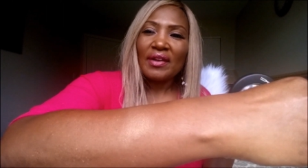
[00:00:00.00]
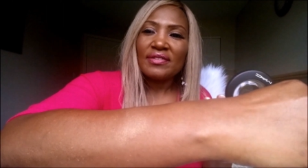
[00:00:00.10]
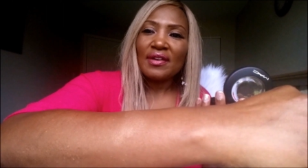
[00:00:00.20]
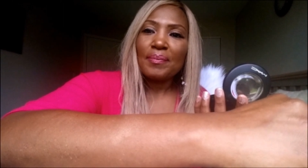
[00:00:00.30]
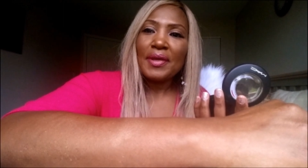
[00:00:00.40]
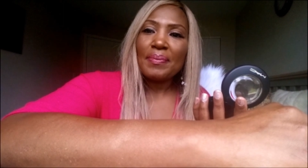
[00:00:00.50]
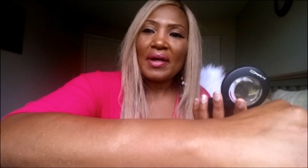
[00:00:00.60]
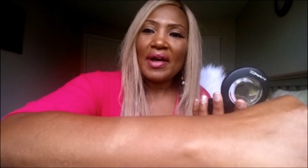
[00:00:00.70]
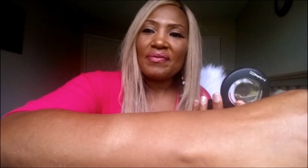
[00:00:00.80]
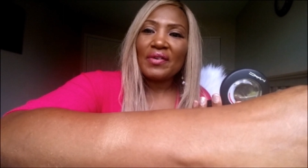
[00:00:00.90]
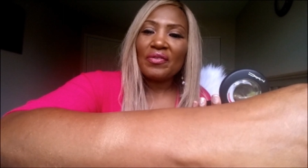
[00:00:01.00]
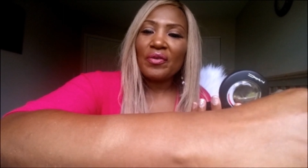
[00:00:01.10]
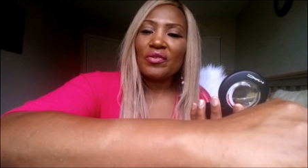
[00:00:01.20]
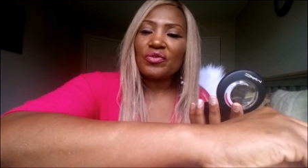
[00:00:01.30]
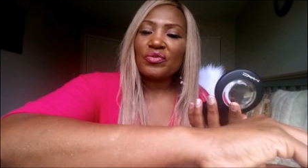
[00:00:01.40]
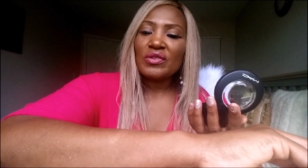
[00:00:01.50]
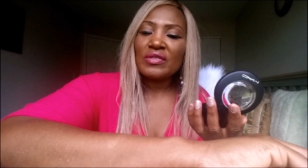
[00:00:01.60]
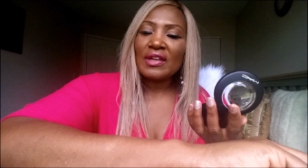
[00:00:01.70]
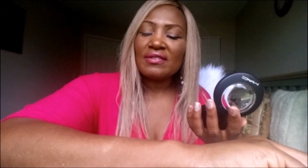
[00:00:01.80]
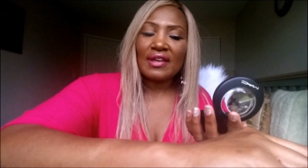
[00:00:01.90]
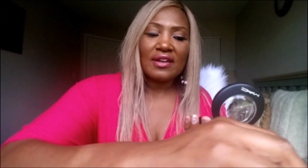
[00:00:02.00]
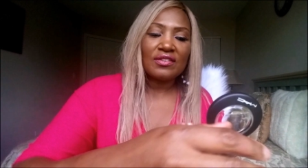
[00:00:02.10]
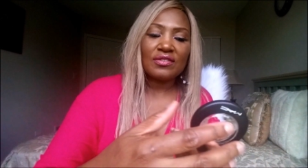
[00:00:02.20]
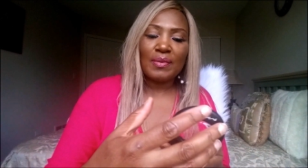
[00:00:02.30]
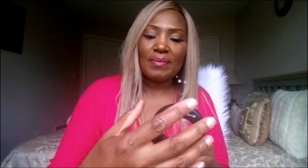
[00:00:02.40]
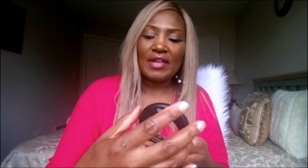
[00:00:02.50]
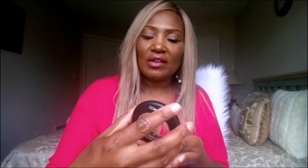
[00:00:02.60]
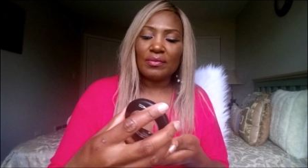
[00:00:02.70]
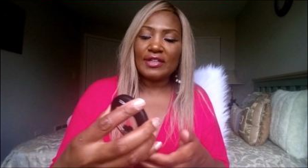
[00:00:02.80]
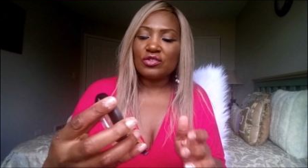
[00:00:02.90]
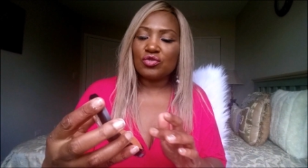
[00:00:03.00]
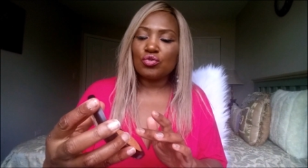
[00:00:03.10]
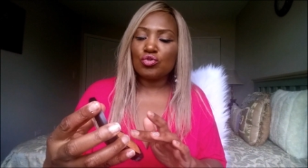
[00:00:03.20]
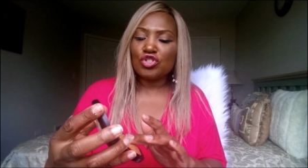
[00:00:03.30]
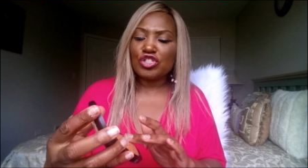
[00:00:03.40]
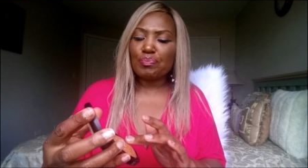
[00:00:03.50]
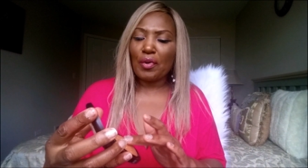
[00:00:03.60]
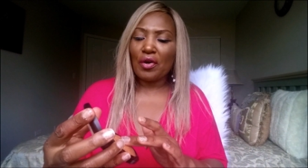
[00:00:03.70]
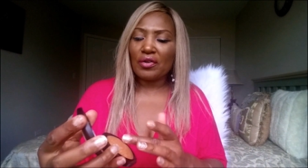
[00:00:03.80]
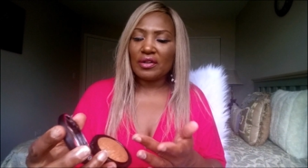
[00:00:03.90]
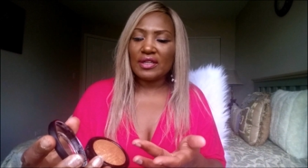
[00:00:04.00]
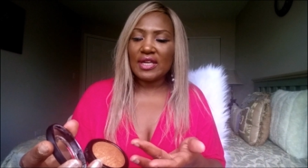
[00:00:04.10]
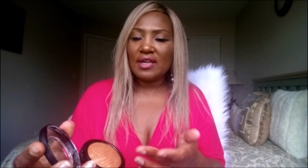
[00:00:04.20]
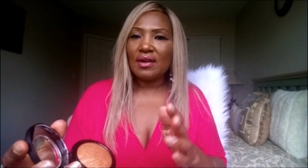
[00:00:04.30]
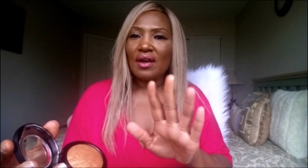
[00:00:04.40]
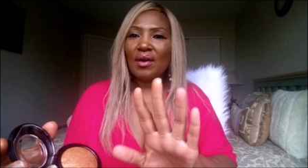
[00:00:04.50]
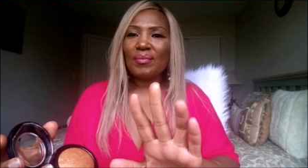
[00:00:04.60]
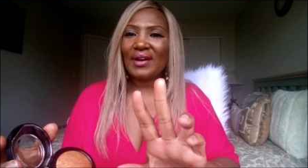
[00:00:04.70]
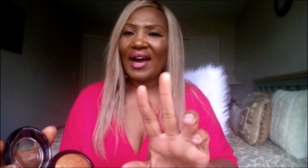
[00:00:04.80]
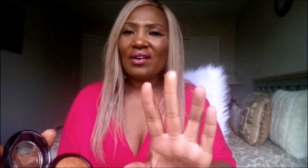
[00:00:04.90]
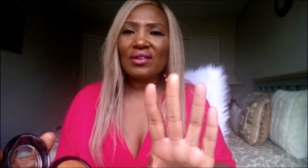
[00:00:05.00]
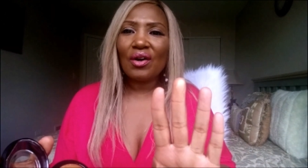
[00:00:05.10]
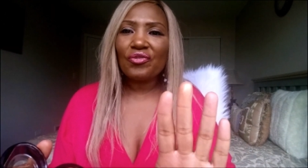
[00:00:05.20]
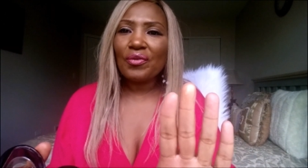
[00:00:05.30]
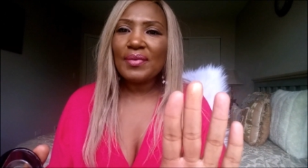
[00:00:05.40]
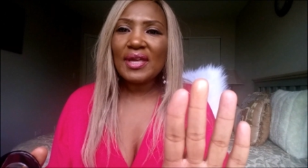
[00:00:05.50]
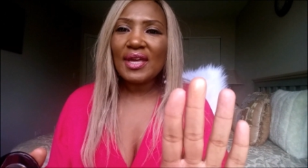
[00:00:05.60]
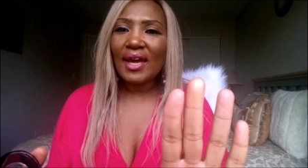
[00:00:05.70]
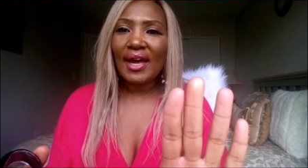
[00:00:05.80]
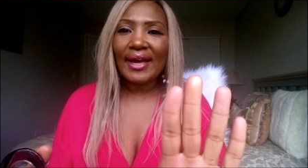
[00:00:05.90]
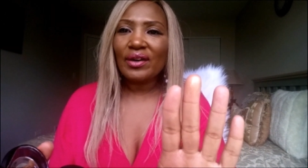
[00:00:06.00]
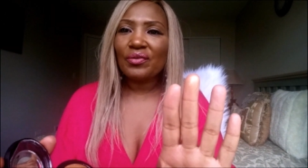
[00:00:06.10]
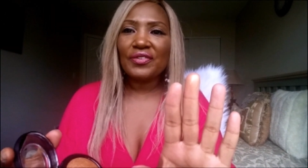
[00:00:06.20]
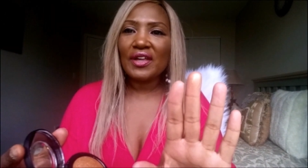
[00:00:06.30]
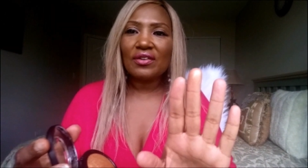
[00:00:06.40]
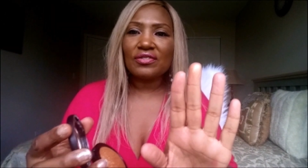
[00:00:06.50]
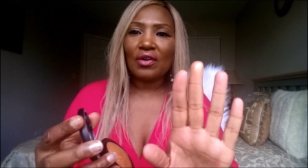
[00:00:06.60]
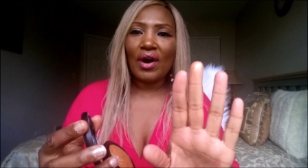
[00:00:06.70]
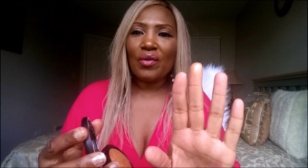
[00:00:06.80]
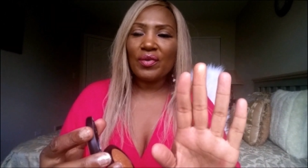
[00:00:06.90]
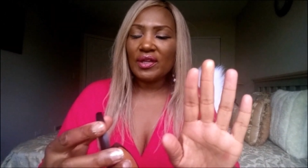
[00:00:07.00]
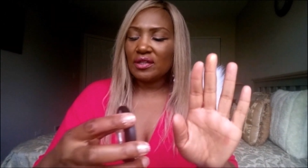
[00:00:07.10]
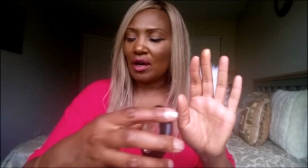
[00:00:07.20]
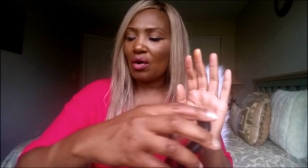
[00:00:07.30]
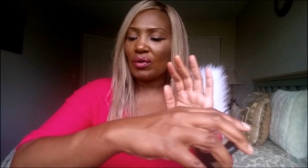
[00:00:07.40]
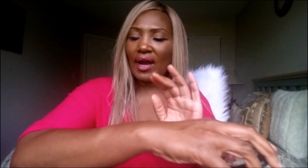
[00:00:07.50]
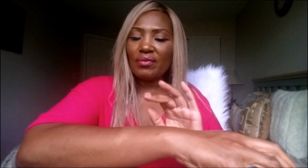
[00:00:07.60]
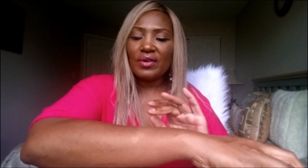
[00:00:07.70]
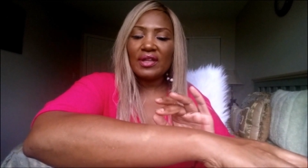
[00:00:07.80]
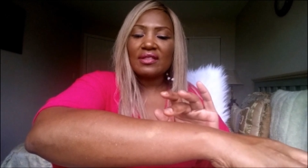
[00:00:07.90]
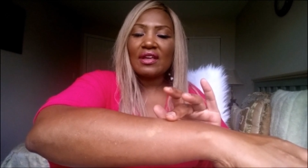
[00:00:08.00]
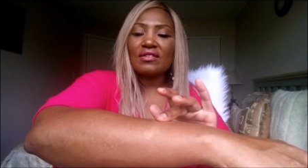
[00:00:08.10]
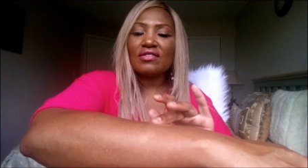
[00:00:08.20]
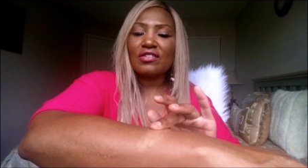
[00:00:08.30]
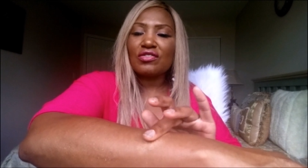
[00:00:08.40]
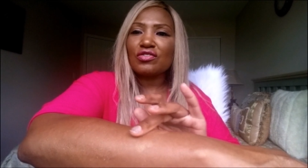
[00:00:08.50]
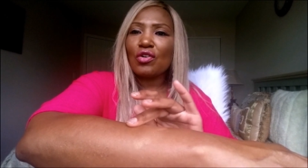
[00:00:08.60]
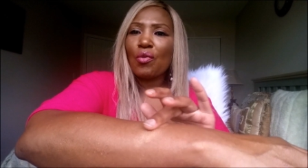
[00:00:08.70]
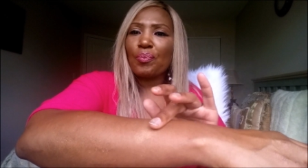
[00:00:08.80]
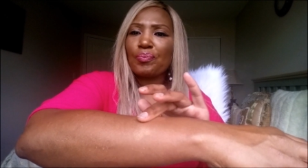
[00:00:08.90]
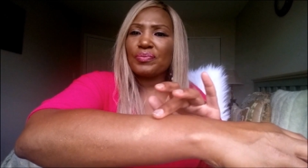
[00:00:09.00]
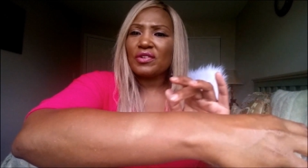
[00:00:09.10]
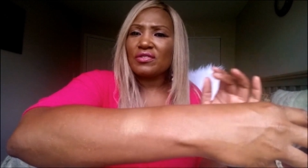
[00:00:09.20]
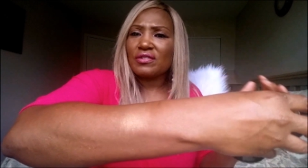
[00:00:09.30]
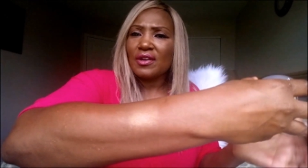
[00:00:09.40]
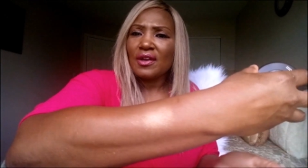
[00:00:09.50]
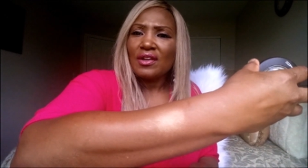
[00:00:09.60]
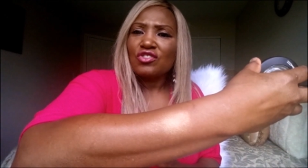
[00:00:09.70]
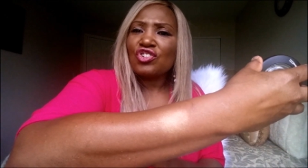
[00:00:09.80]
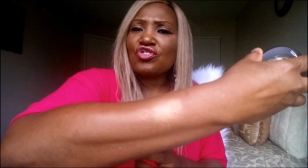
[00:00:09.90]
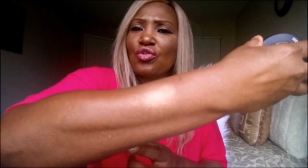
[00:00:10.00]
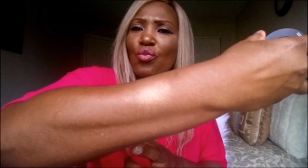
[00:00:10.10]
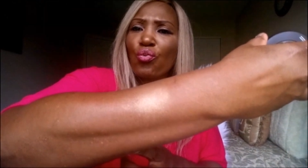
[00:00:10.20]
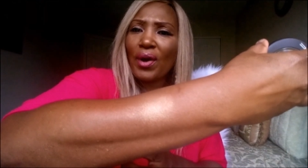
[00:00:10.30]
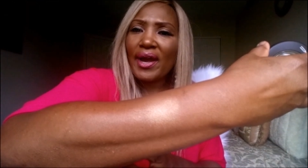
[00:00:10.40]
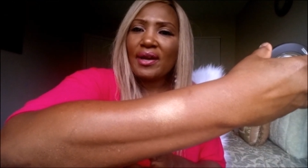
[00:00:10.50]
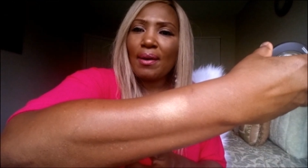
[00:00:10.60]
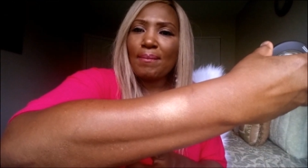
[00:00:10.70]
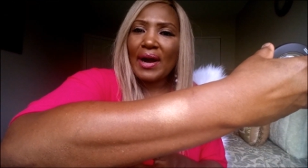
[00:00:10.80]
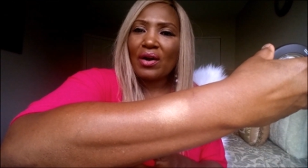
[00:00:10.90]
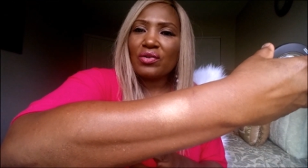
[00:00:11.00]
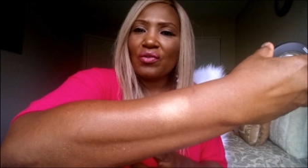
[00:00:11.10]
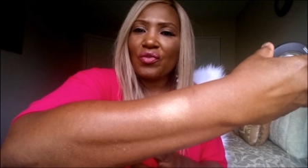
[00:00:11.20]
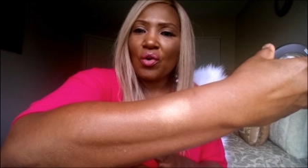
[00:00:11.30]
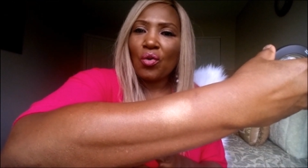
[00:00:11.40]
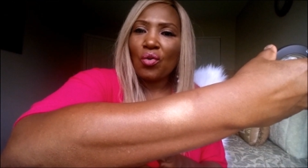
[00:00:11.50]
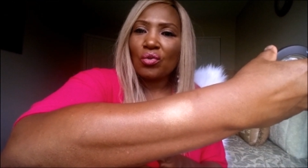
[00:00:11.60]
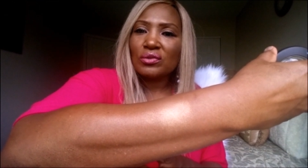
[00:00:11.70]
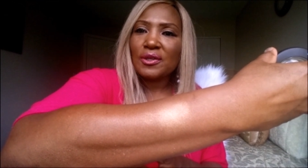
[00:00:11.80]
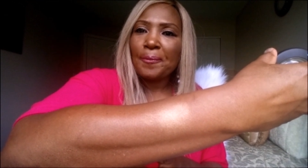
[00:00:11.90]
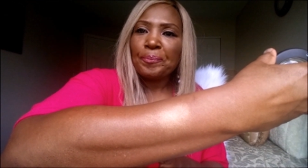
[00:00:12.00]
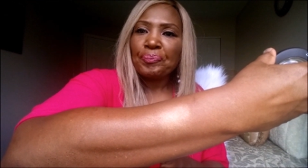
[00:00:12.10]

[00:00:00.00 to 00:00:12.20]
And some people, I've heard, they said it's maybe a little bit too sparkly. But I don't know. For me, I don't think so. I really don't. I really think this is so just the right amount of gold